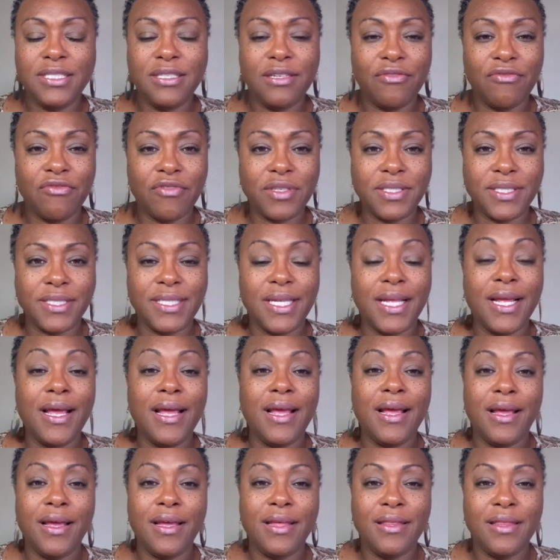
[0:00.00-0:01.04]
difference
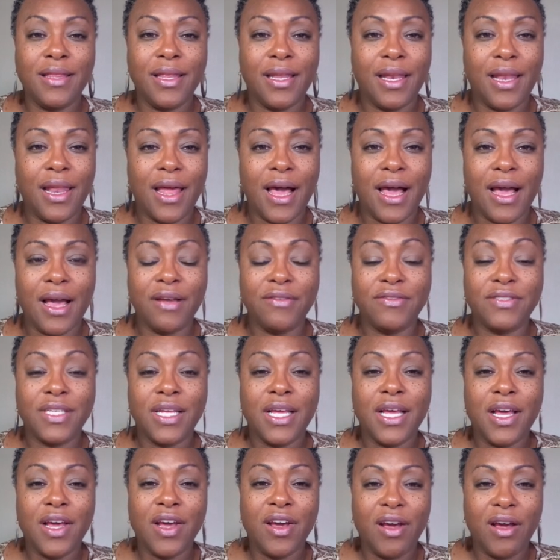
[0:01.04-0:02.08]
in the lives
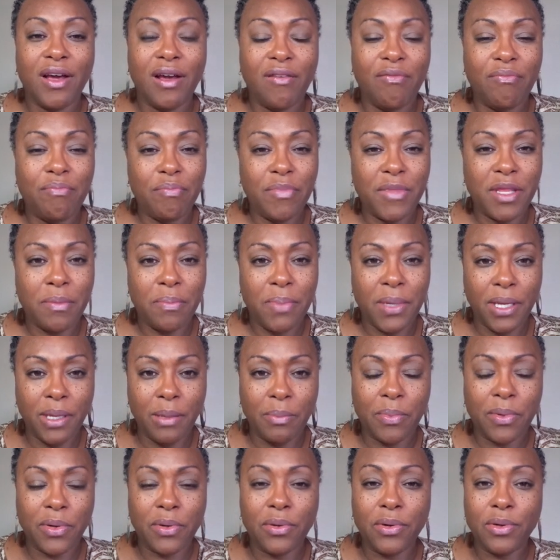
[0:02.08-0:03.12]
of the
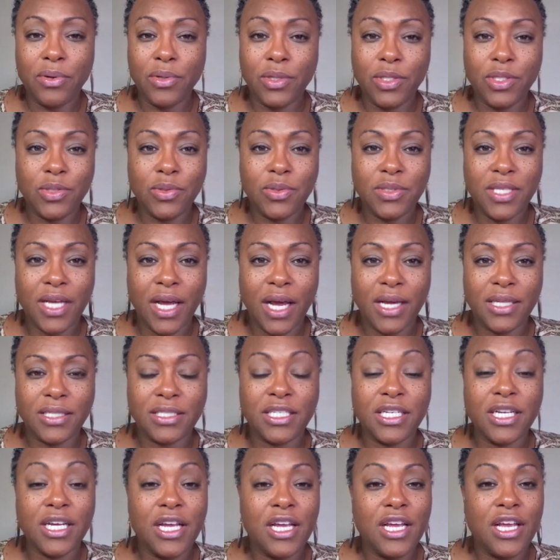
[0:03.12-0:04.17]
people who you
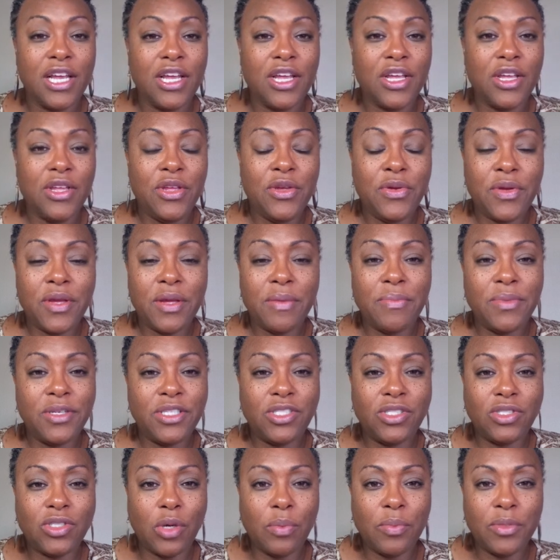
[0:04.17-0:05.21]
touch. You can be
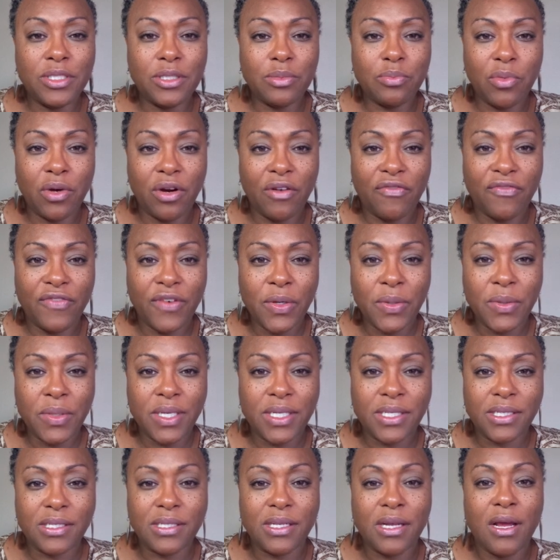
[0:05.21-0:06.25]
so much more
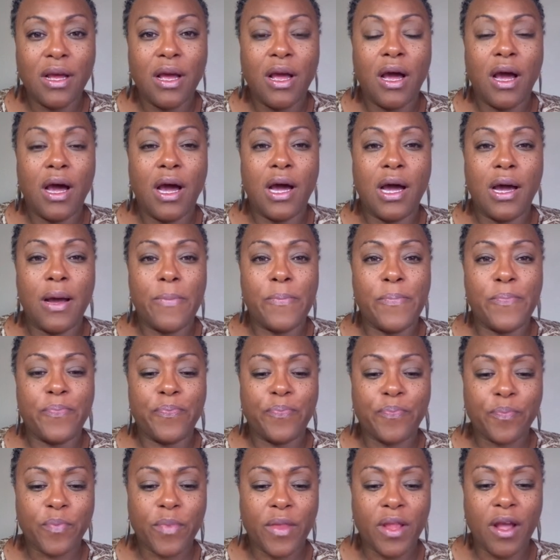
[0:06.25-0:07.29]
focused
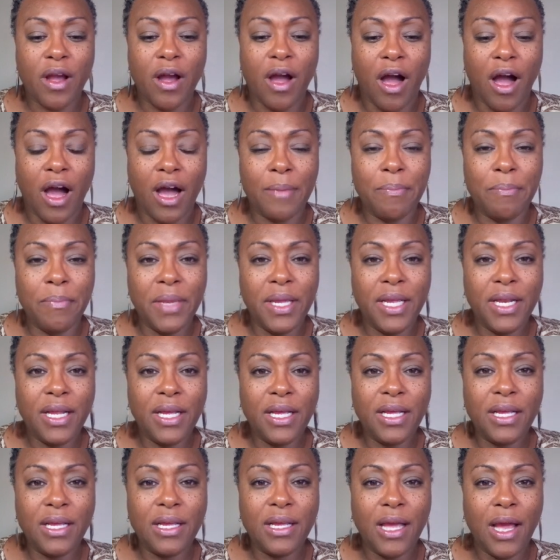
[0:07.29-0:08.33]
on
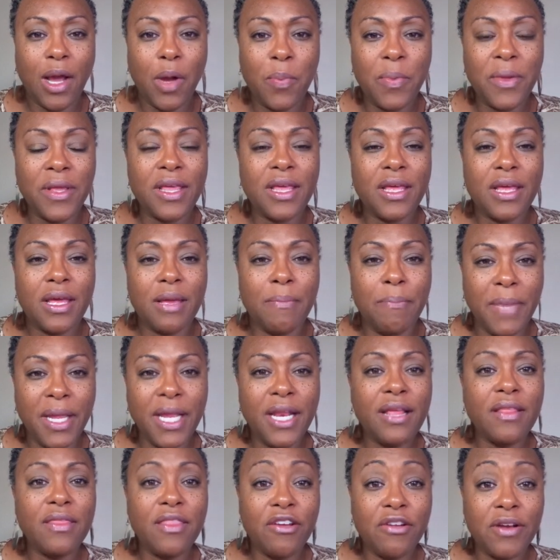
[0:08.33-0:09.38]
meeting
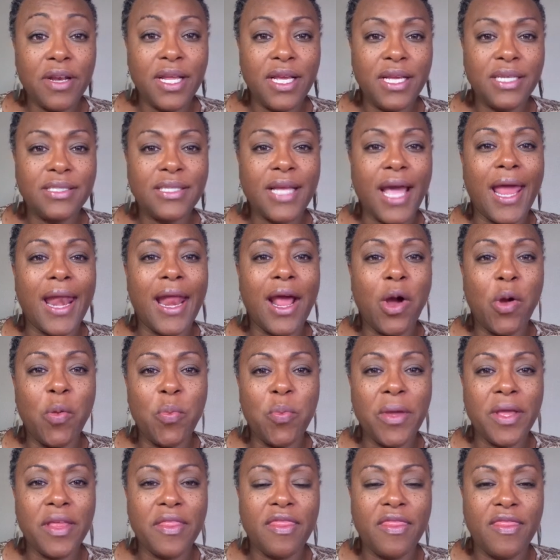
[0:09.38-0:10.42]
their needs and
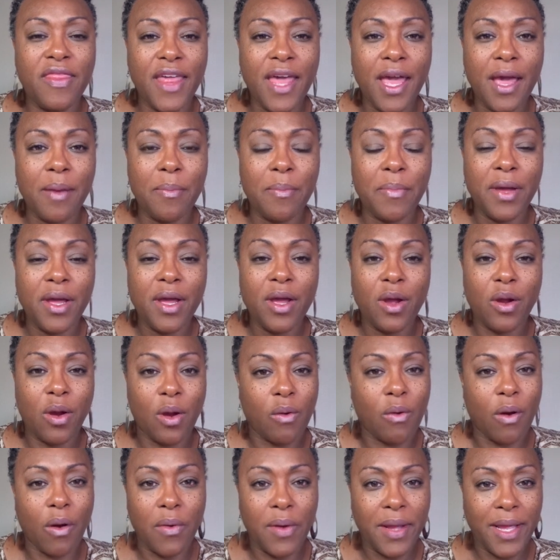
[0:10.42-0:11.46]
helping them
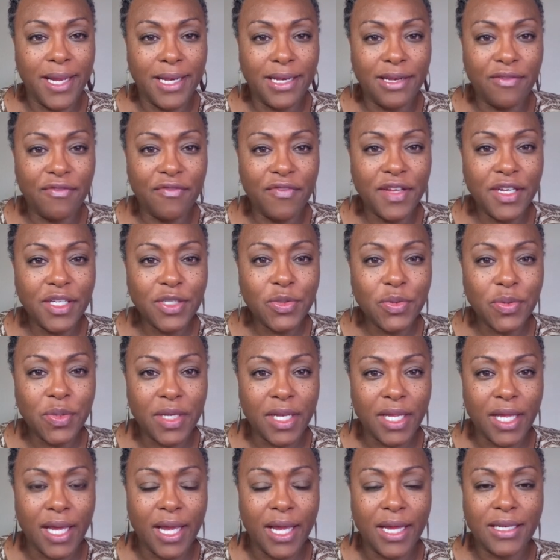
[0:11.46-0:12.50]
grow
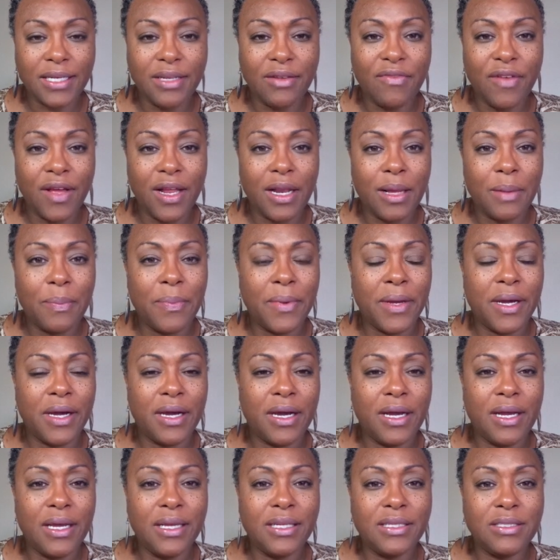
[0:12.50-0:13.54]
individually and develop
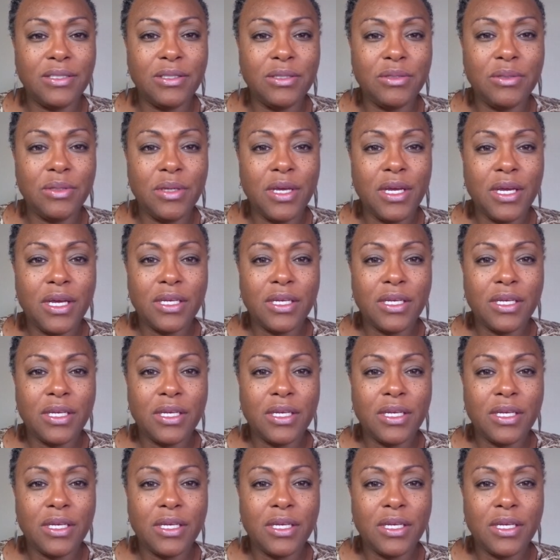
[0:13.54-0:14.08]
into